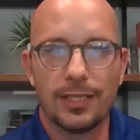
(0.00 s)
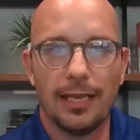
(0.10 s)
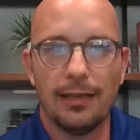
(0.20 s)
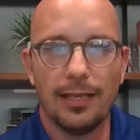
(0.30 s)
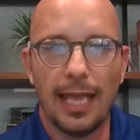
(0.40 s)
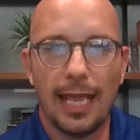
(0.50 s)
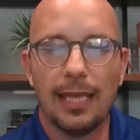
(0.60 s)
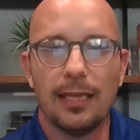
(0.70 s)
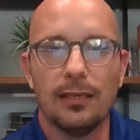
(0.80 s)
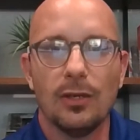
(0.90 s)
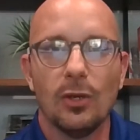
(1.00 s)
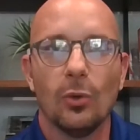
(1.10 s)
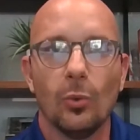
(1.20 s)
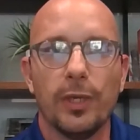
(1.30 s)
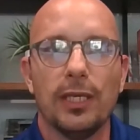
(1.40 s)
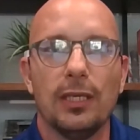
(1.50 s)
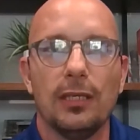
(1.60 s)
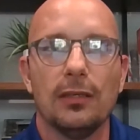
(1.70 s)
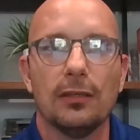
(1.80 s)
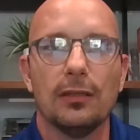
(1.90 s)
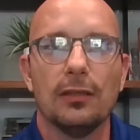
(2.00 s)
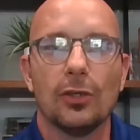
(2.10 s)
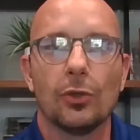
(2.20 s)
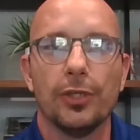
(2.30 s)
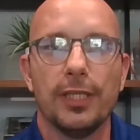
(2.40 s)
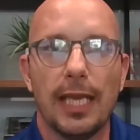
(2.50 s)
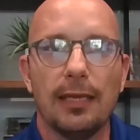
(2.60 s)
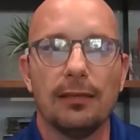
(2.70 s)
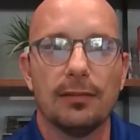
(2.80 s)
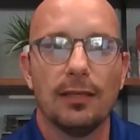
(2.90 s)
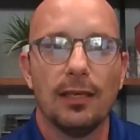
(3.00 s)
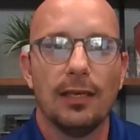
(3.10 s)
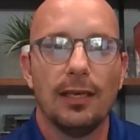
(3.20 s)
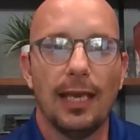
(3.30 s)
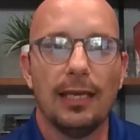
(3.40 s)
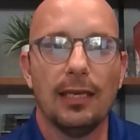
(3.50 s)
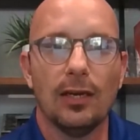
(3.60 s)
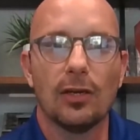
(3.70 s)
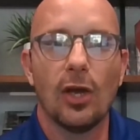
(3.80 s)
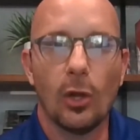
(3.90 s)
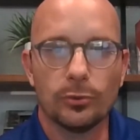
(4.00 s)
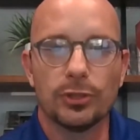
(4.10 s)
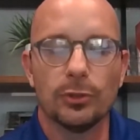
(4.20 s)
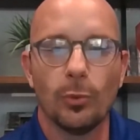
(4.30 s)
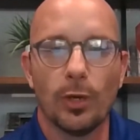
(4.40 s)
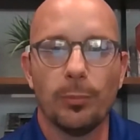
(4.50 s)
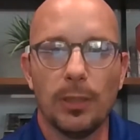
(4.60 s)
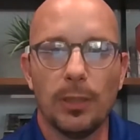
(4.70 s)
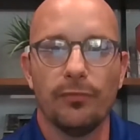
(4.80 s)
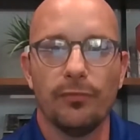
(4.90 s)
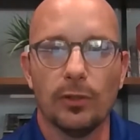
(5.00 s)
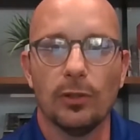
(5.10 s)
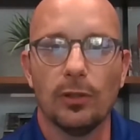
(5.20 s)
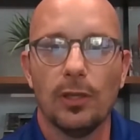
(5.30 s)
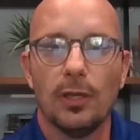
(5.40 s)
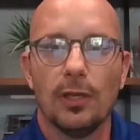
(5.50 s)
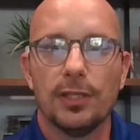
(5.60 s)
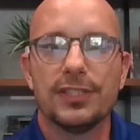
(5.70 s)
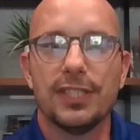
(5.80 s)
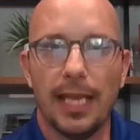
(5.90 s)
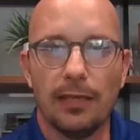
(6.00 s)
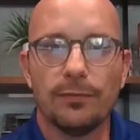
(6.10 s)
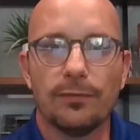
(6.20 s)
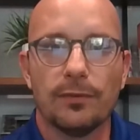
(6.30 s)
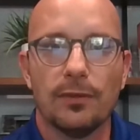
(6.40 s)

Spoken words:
Can we create a culture where people feel safe